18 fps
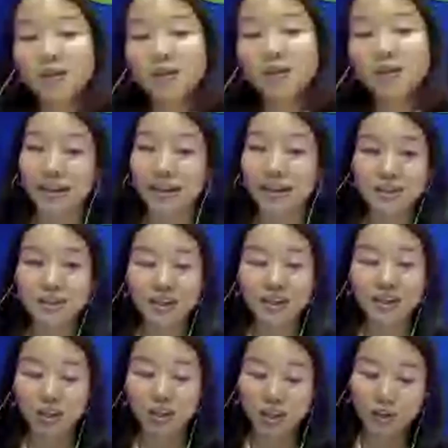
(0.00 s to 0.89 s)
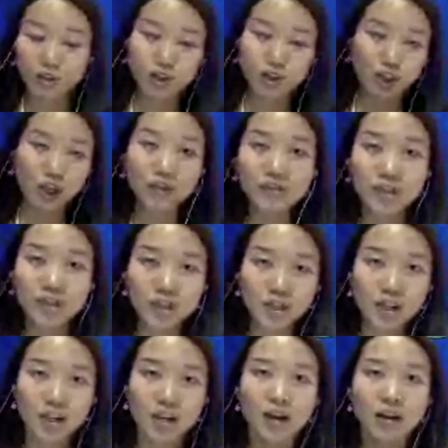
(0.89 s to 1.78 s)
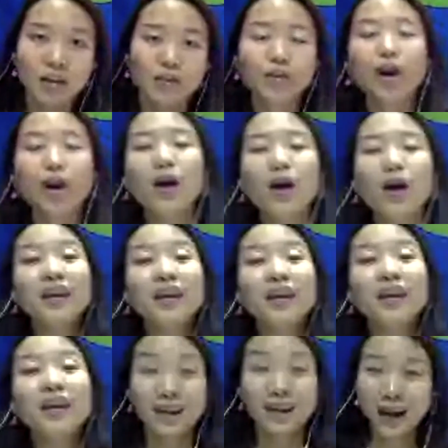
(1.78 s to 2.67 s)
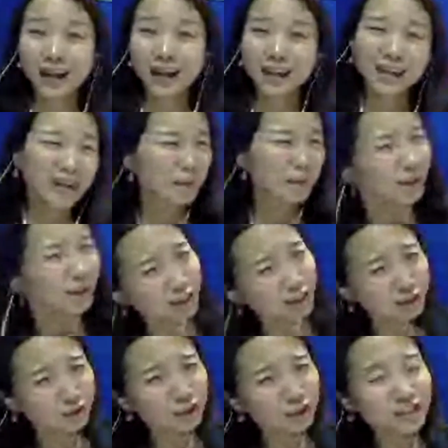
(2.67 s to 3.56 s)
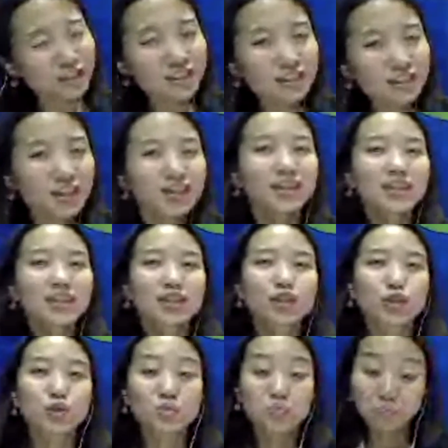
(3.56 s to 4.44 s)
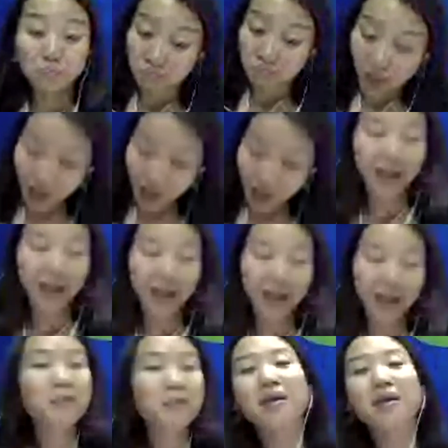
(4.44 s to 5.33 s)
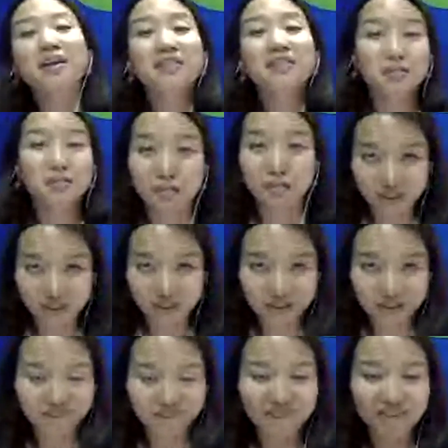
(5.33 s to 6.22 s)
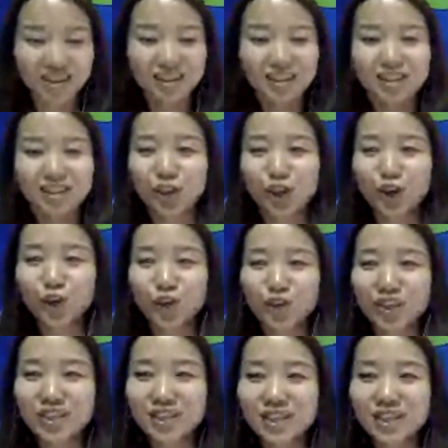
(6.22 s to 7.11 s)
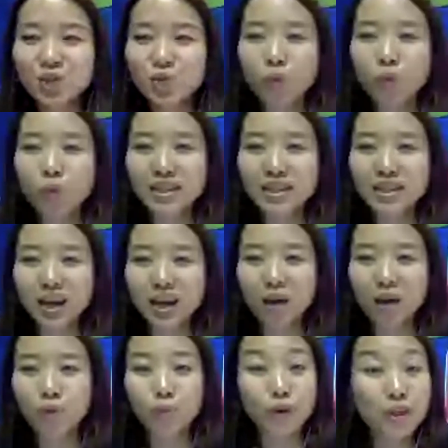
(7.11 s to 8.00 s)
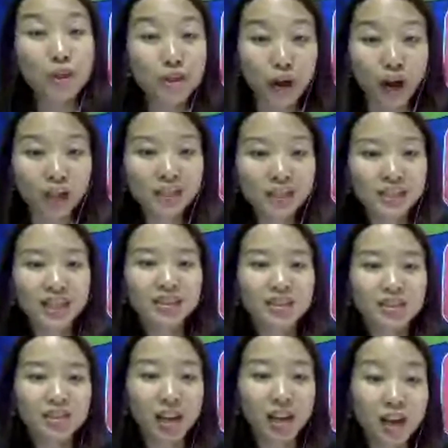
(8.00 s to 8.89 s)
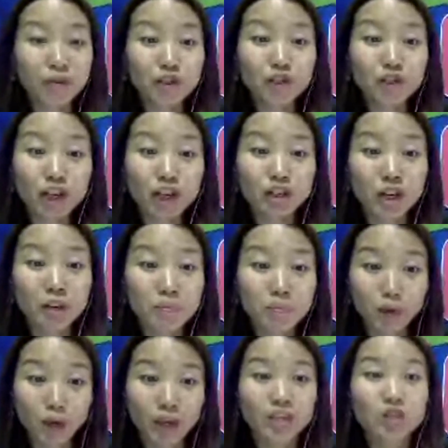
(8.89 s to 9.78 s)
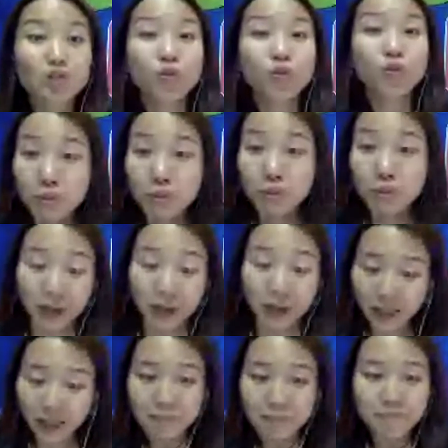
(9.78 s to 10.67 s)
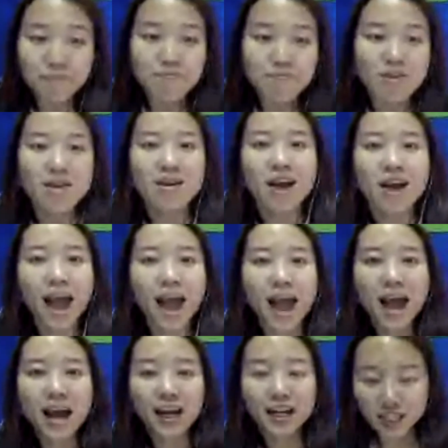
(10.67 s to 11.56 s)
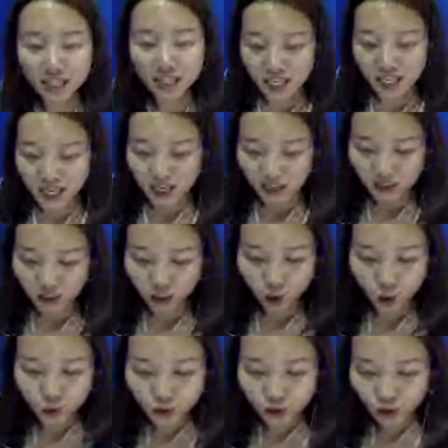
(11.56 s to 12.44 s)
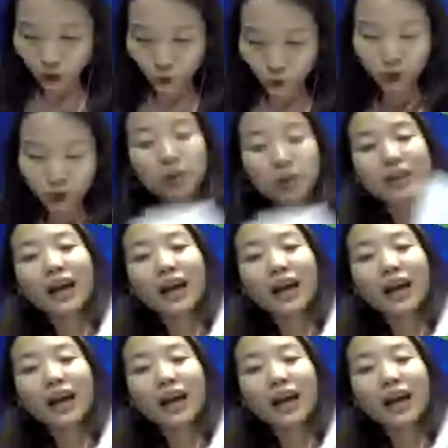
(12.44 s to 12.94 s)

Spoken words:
a mindset of shift from can I make a difference, to hey, I can make a difference. So this is what we thought that Design for Change can bring to everybody. And also, we would